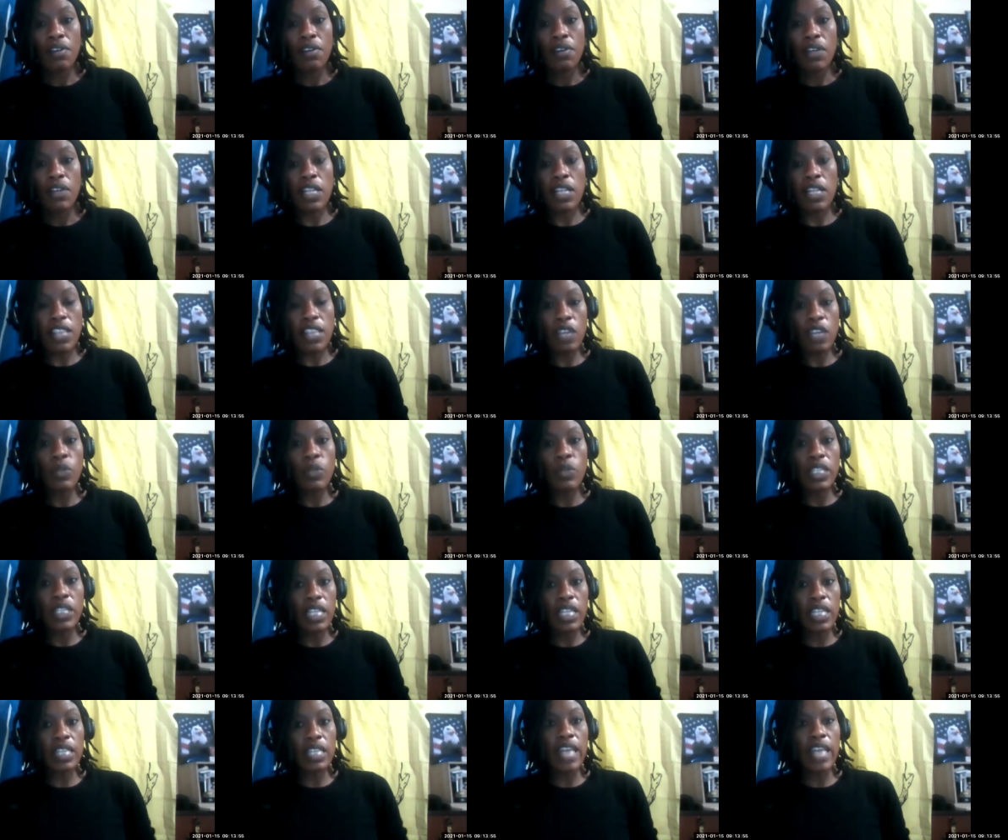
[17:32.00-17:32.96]
And I think we
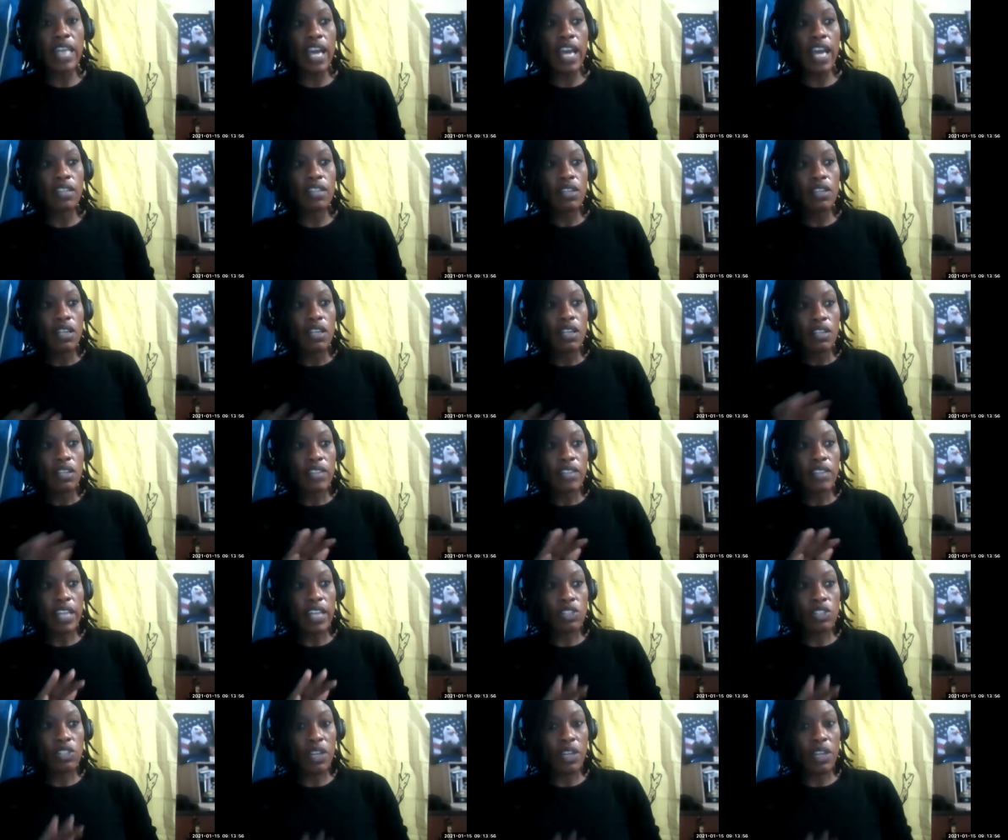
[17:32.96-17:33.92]
need that
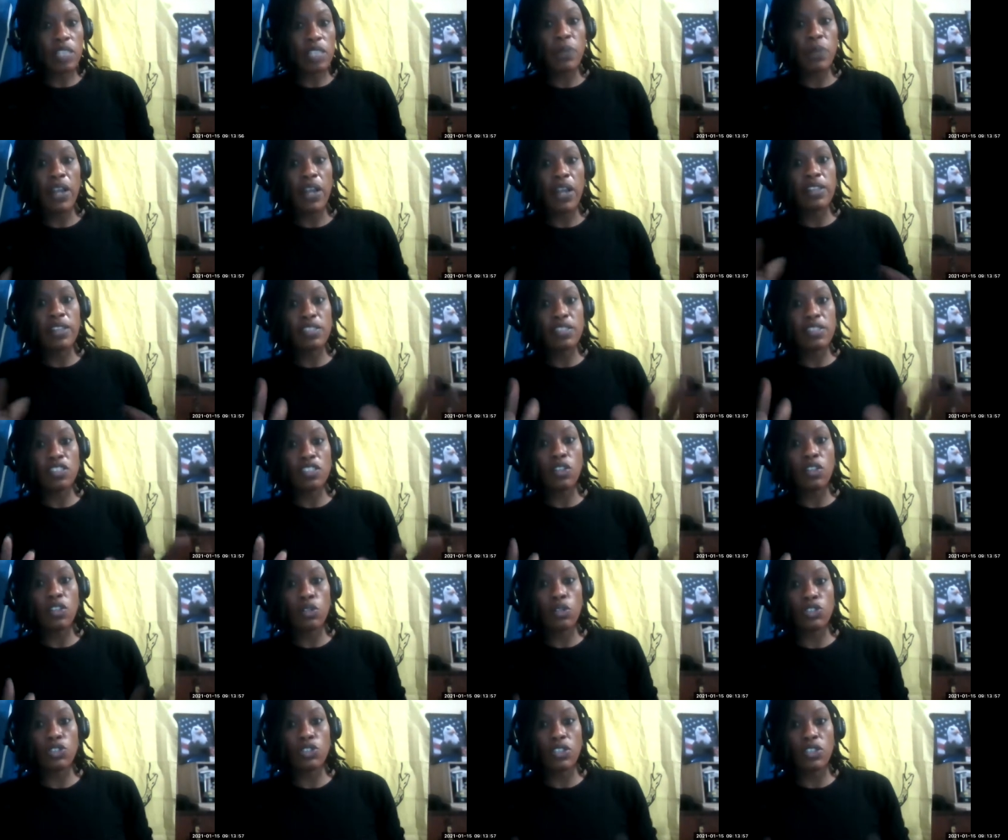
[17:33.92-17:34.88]
transparent
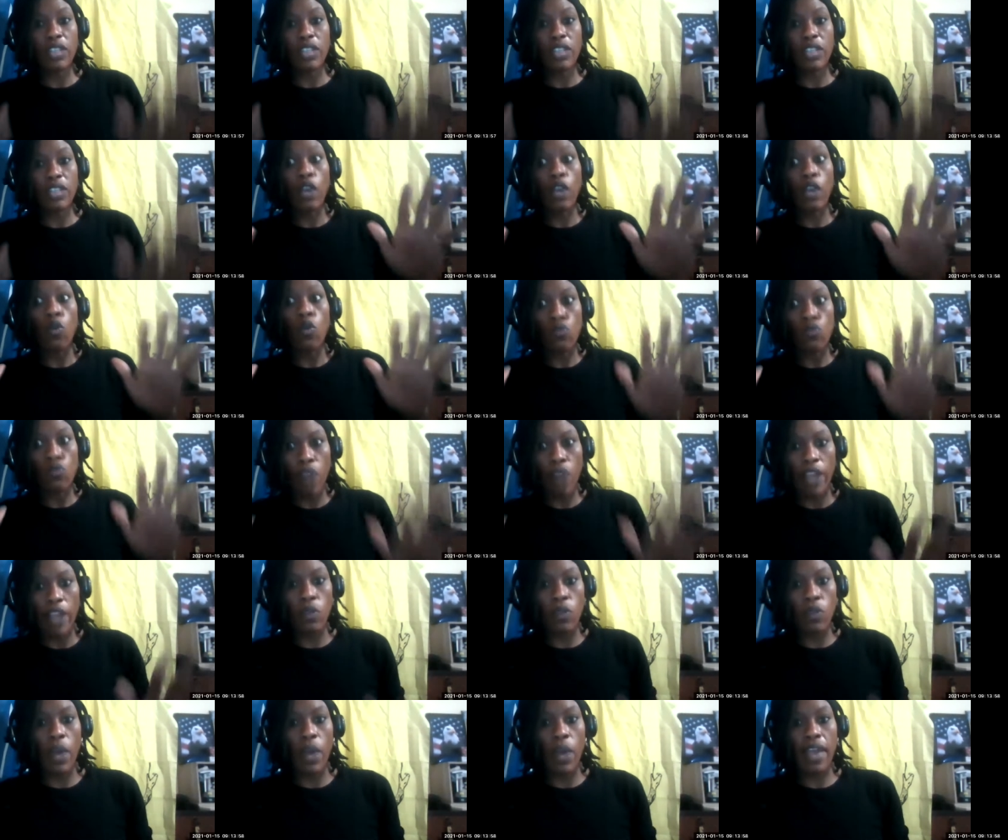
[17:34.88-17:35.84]
disclosure like
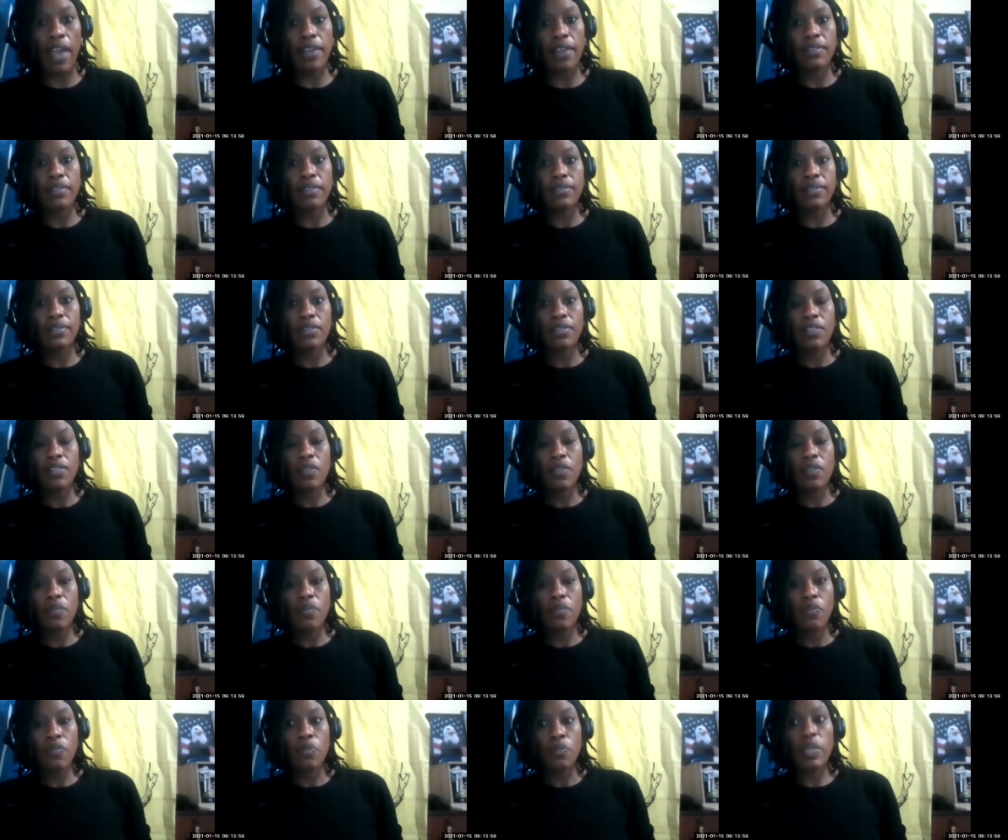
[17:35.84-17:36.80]
right away,
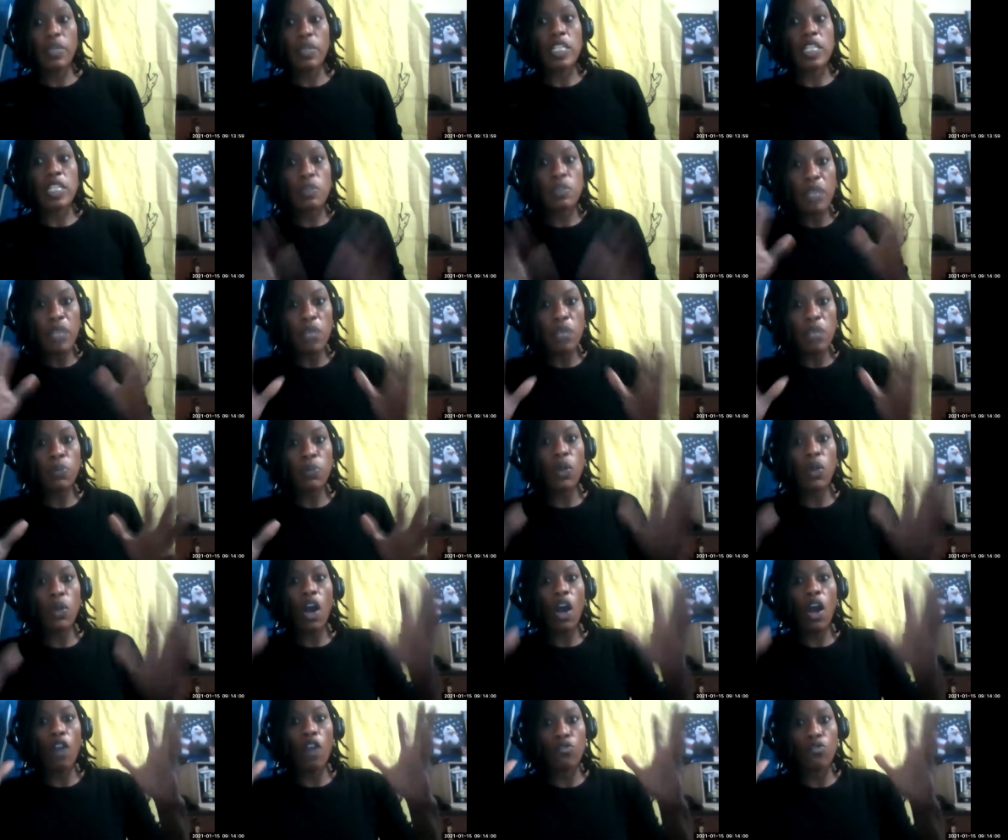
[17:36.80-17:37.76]
because
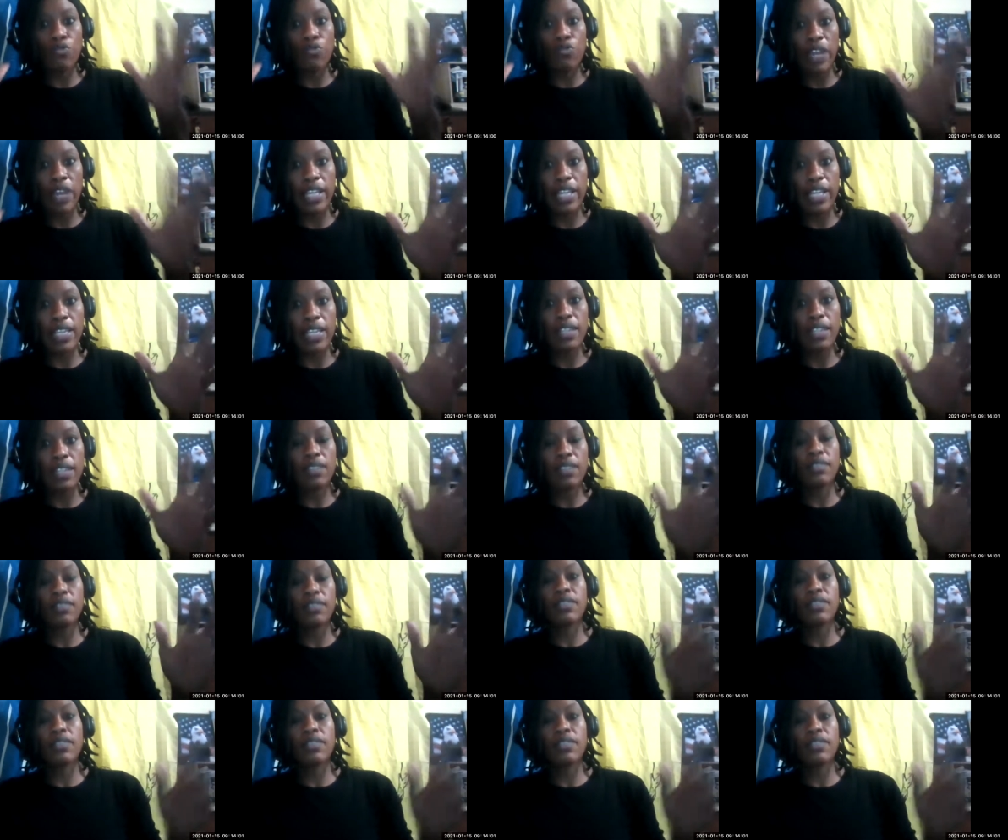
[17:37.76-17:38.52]
people are ready.